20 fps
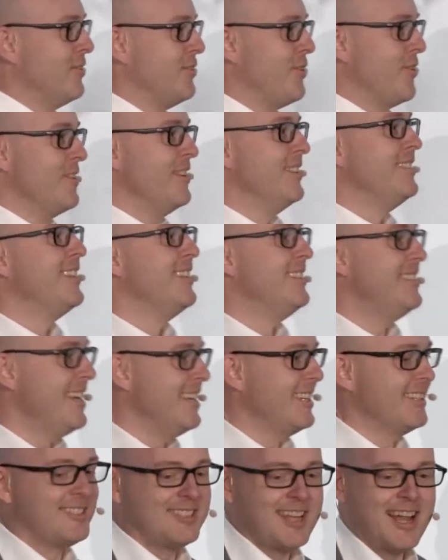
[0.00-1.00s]
turn into
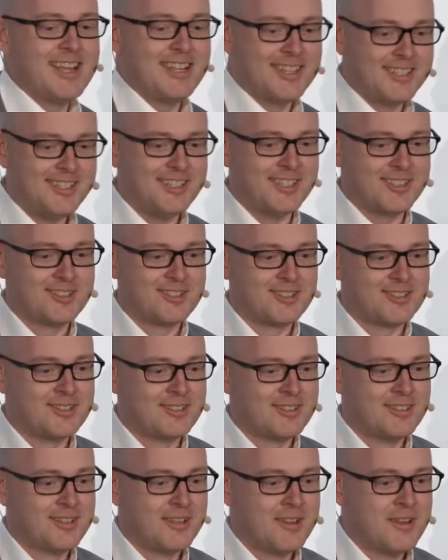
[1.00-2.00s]
data scientists.
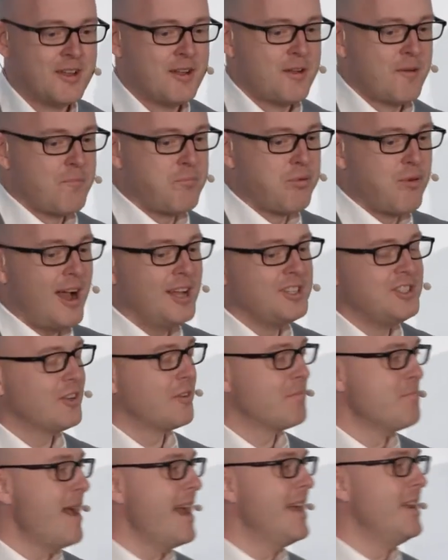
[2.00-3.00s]

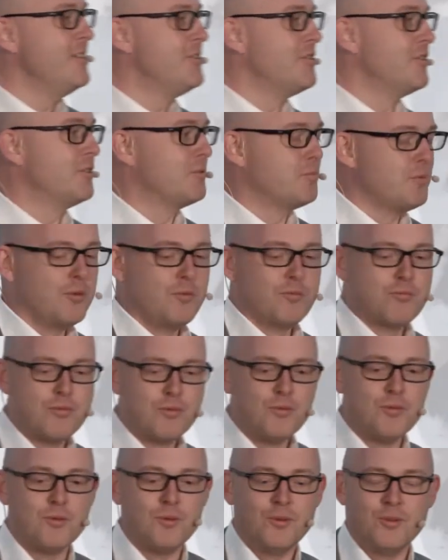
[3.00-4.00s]
Project managers will
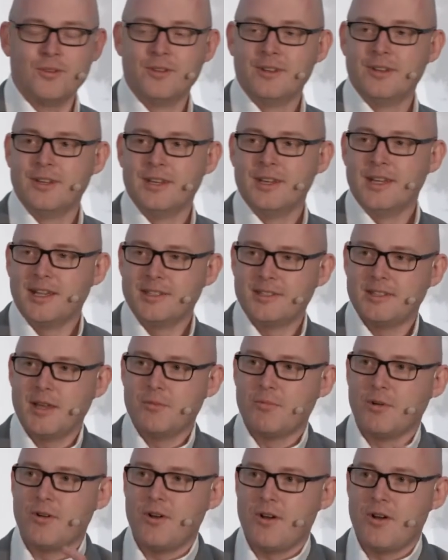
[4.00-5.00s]
rule as they
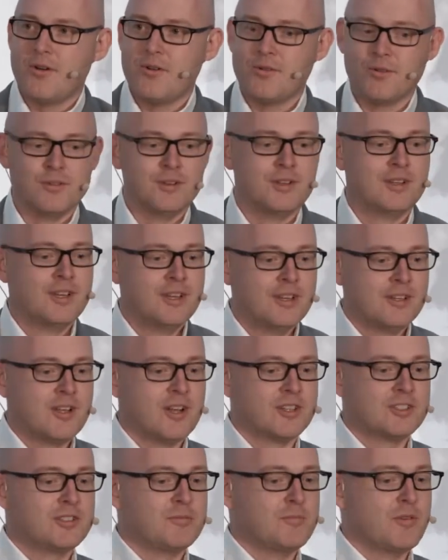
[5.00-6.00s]
will own
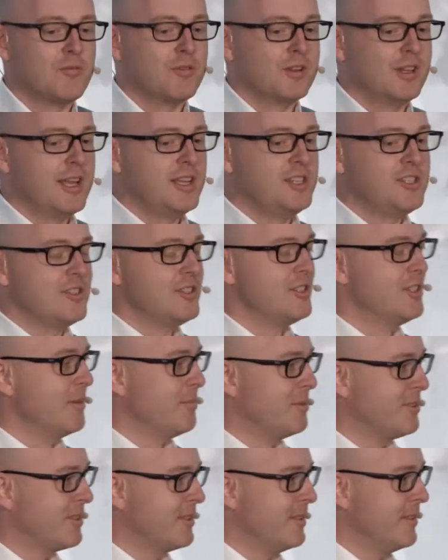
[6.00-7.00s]
customer
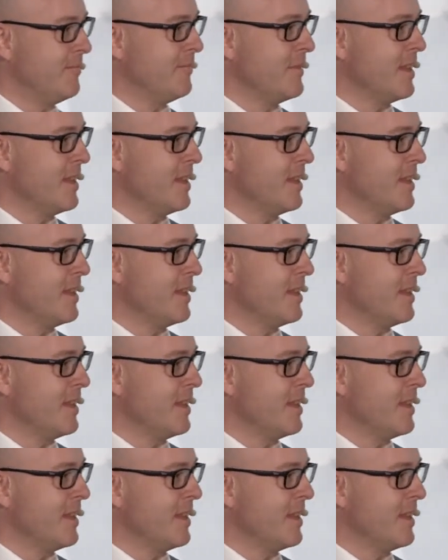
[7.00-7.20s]
relationships.